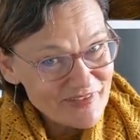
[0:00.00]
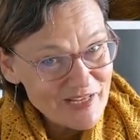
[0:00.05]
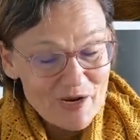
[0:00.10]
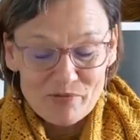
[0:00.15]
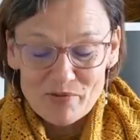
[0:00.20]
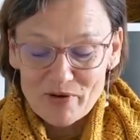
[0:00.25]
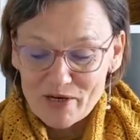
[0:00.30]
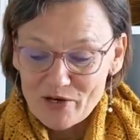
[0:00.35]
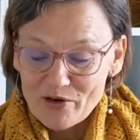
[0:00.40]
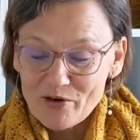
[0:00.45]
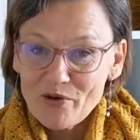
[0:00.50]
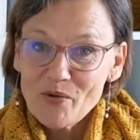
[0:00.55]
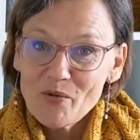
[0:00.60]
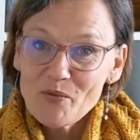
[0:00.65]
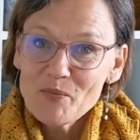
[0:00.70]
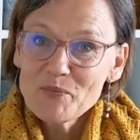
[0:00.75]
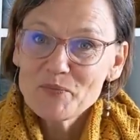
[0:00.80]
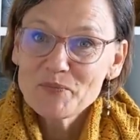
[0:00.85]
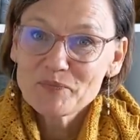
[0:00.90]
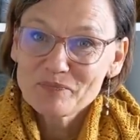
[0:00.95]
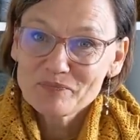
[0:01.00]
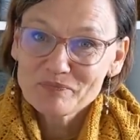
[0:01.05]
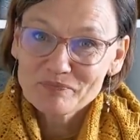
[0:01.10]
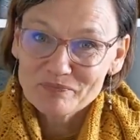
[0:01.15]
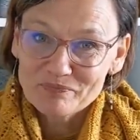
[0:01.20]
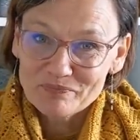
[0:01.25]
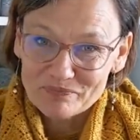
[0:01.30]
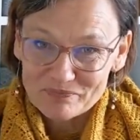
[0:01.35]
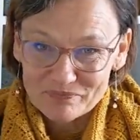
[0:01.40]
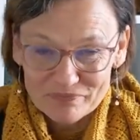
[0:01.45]
There we go,
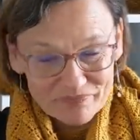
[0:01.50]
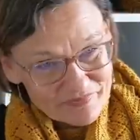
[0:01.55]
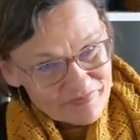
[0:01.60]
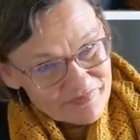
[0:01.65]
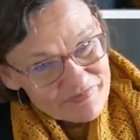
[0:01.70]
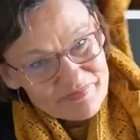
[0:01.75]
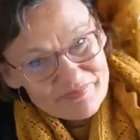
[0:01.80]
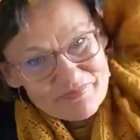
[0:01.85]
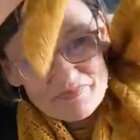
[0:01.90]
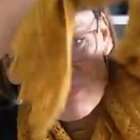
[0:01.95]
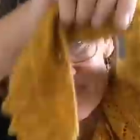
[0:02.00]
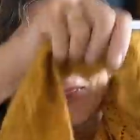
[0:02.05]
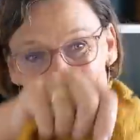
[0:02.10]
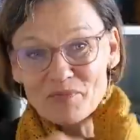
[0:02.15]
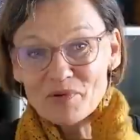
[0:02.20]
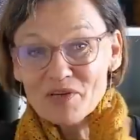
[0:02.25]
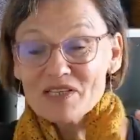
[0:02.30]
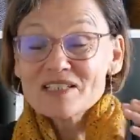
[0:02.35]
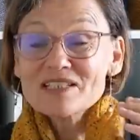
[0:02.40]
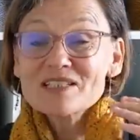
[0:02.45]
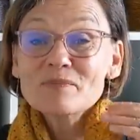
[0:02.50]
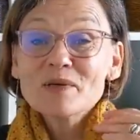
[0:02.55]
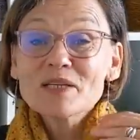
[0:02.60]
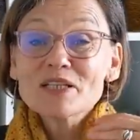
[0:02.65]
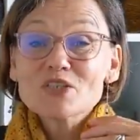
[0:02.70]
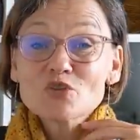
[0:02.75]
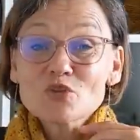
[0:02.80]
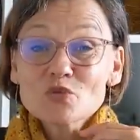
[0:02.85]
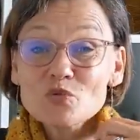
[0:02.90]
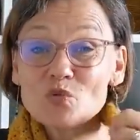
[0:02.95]
but it's a
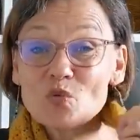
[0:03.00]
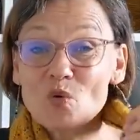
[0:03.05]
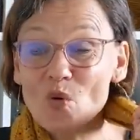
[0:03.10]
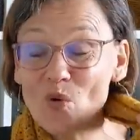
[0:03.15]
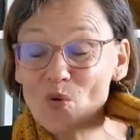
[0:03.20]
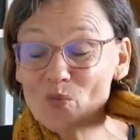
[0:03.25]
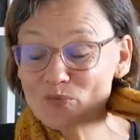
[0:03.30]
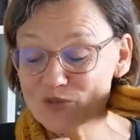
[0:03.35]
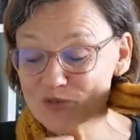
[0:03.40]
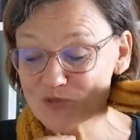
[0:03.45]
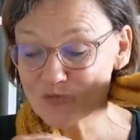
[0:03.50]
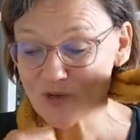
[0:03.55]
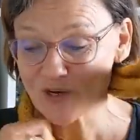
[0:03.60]
bit too warm to